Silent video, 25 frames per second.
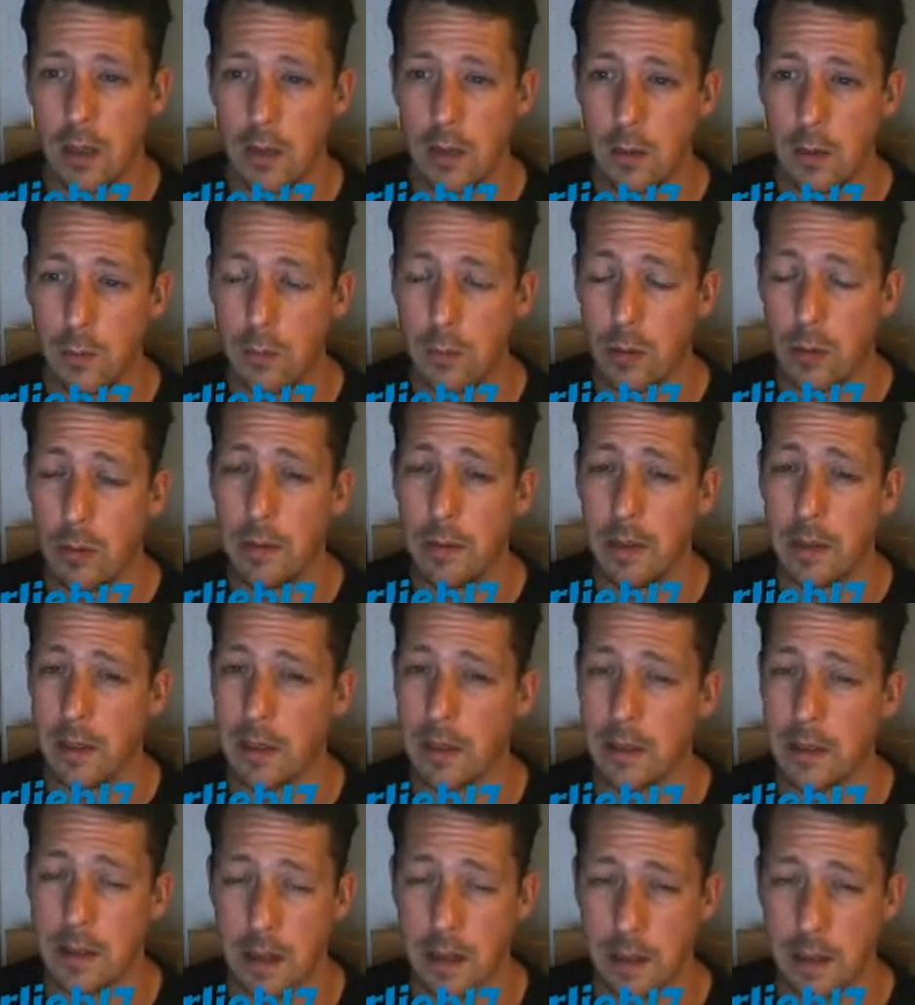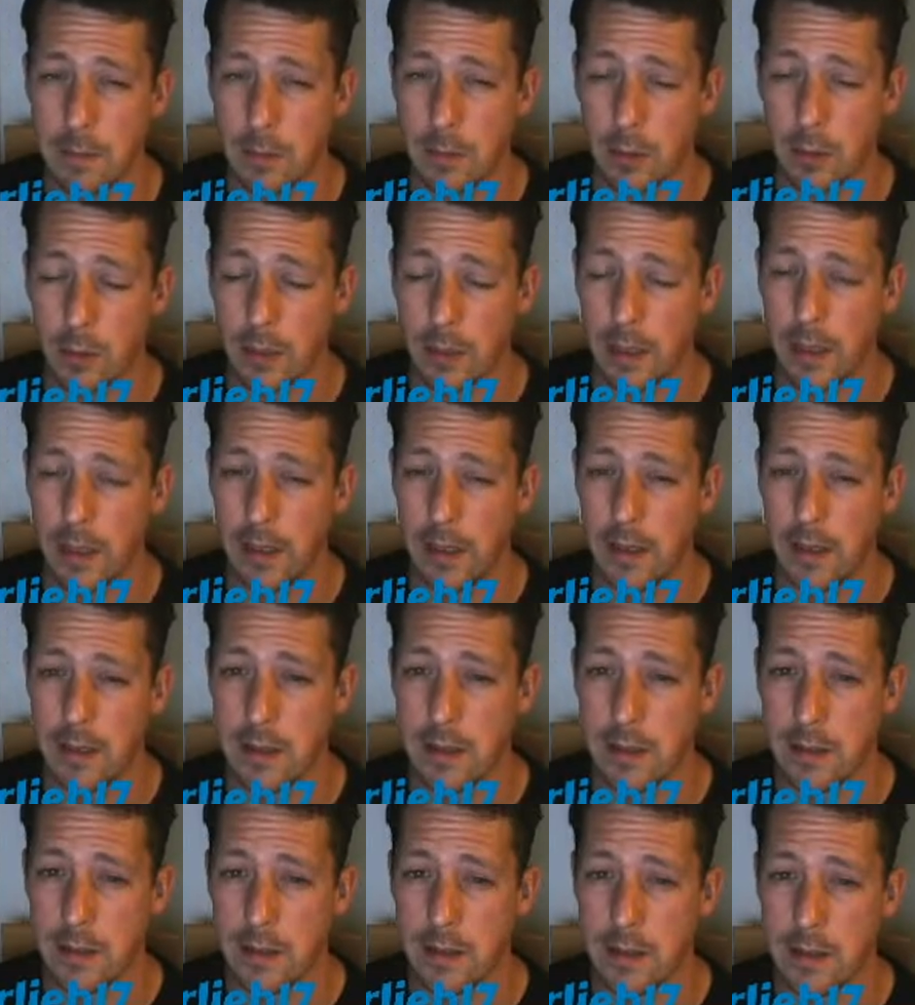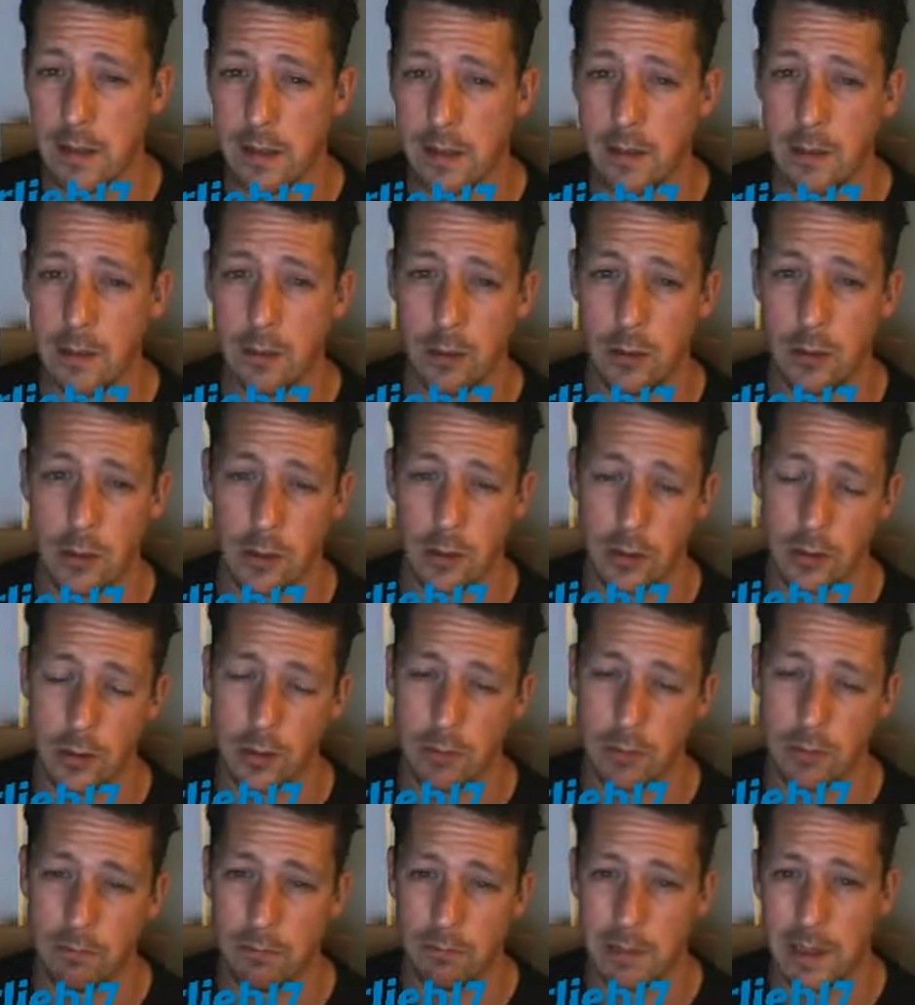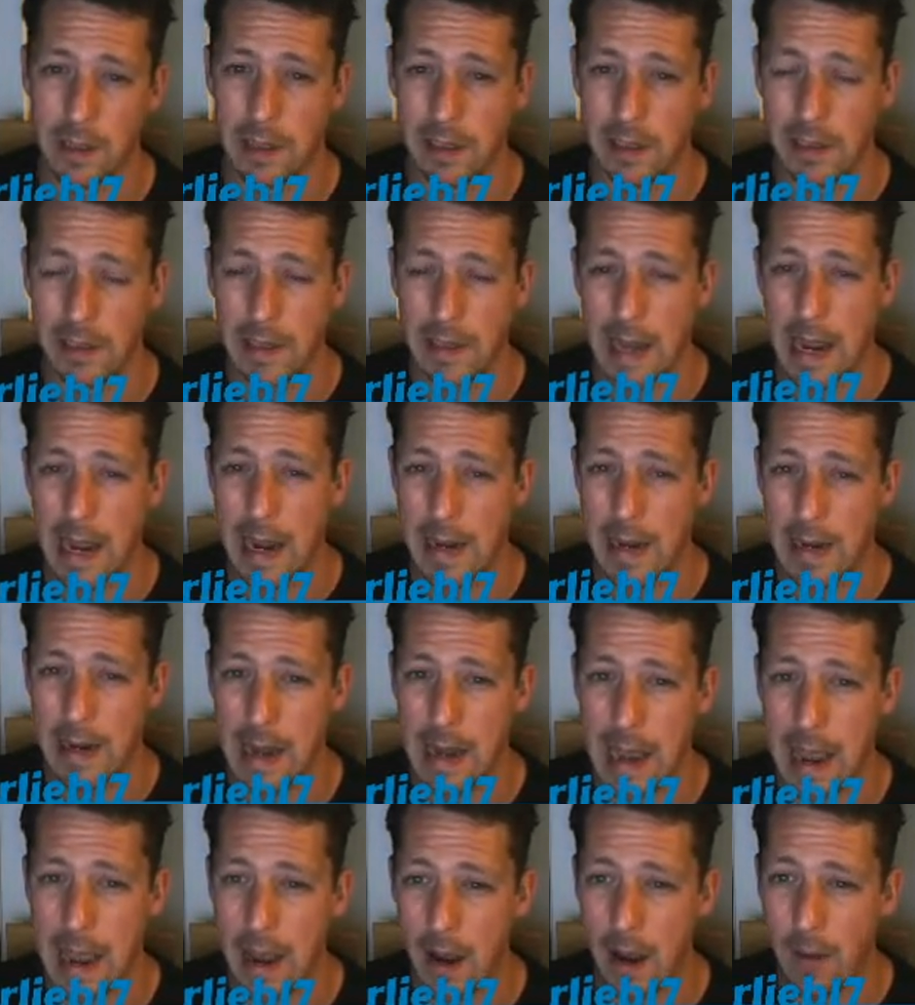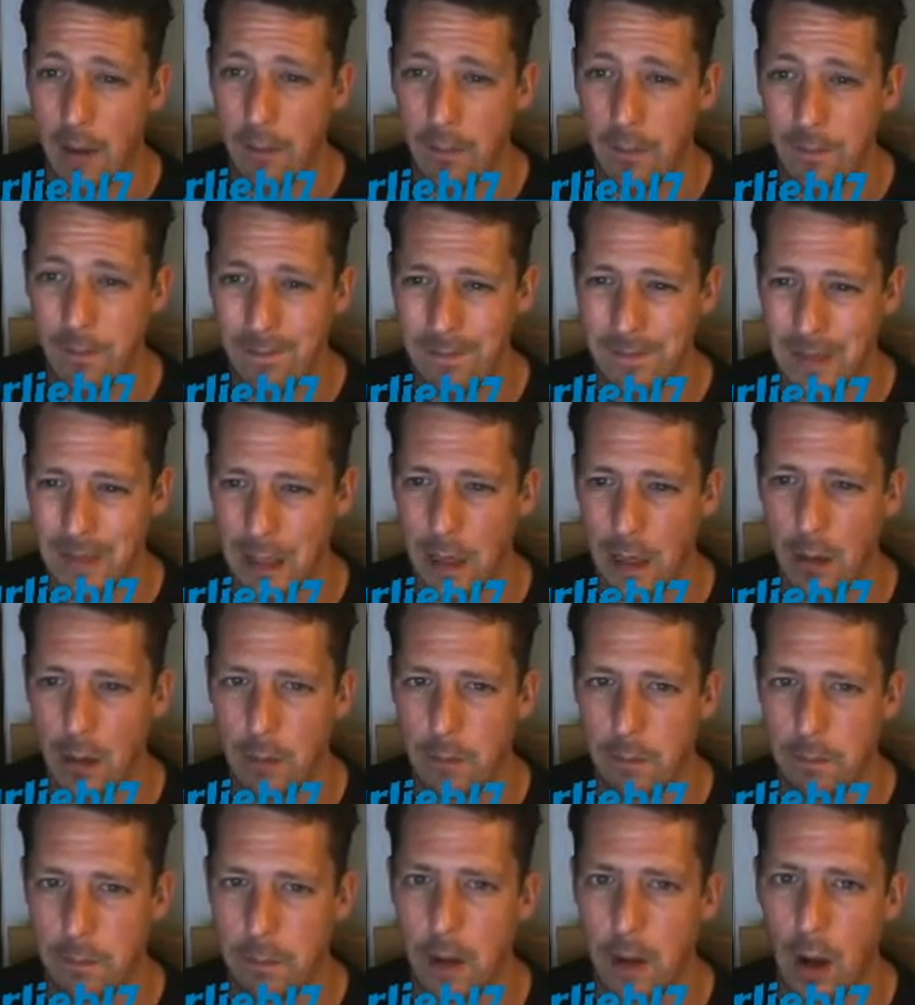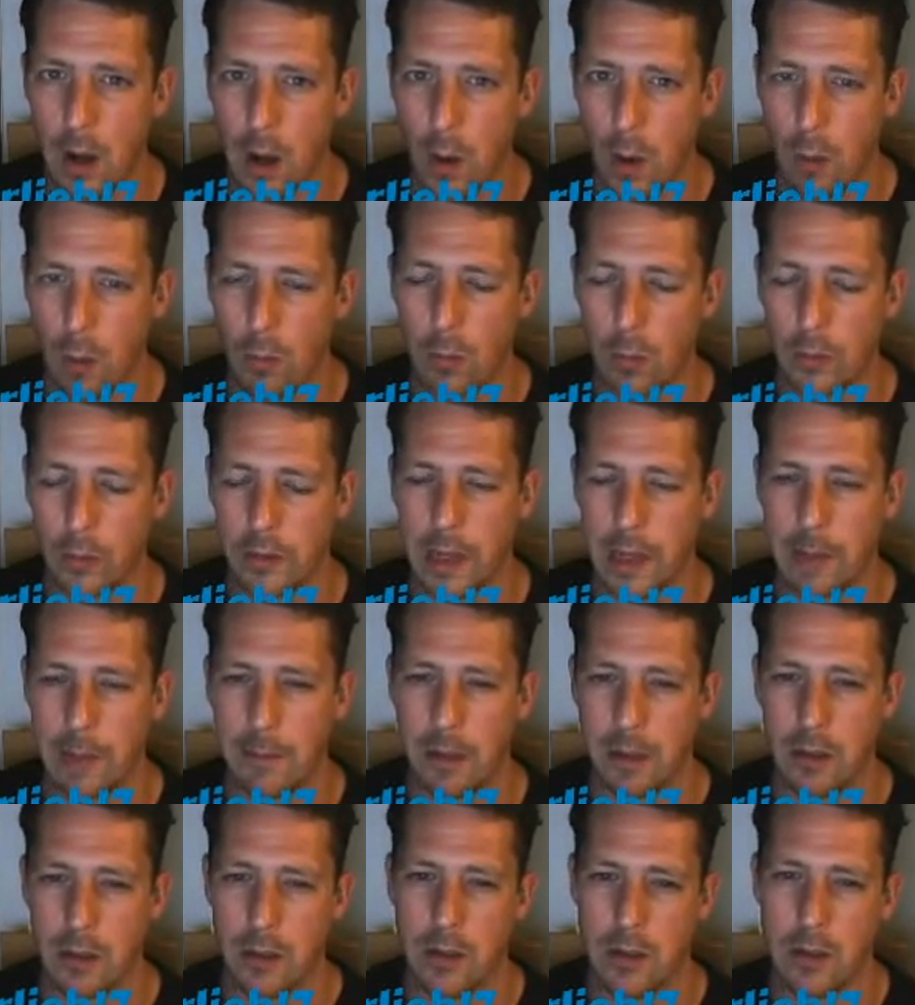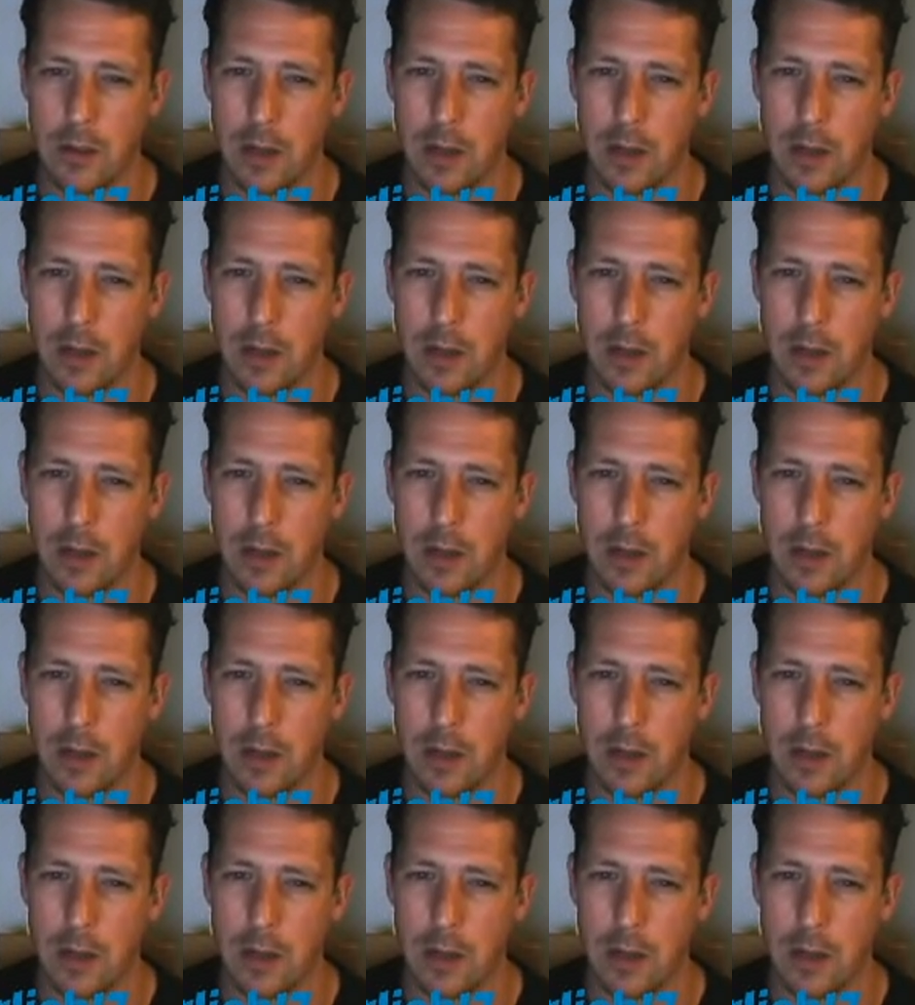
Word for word: you're probably going to take more hits than you should really, and at, you know, a lot more damage.